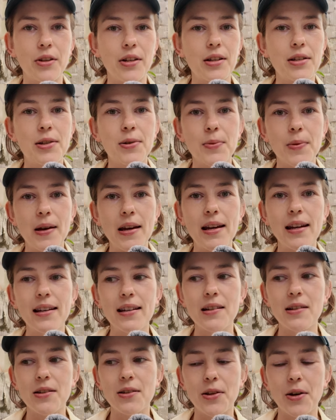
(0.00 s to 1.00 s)
really sweet,
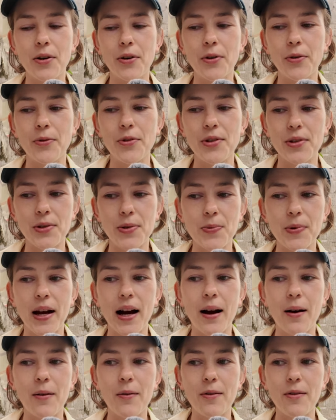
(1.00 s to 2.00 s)
so since we
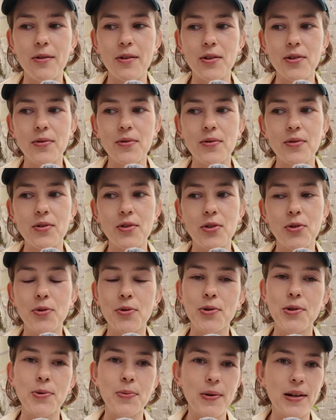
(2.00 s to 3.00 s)
got
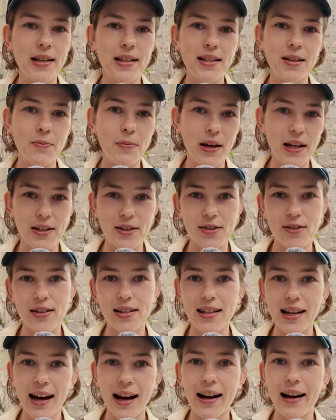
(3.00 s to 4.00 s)
two sweet
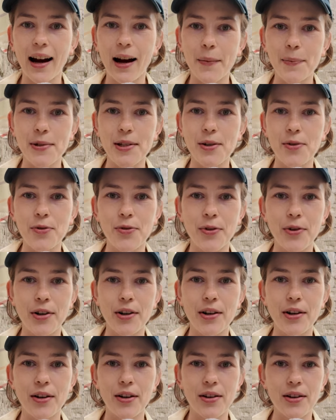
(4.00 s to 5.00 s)
pastries, I opted
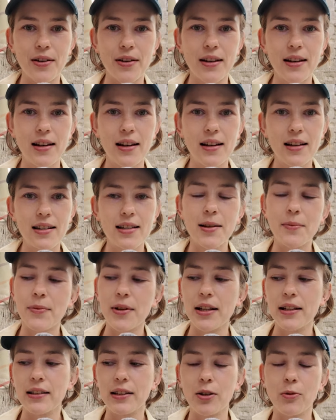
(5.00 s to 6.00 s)
for
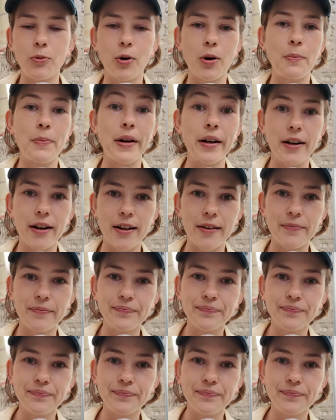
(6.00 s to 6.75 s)
something a little more bitter.